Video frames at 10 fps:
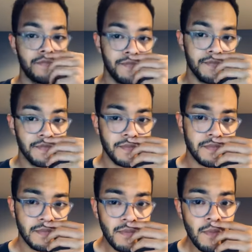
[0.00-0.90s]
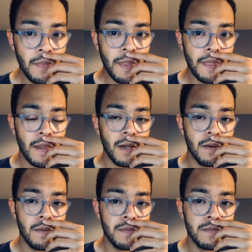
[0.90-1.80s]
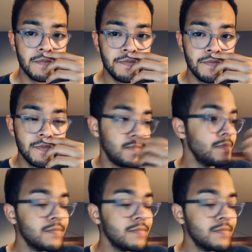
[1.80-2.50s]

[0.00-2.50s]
[no speech]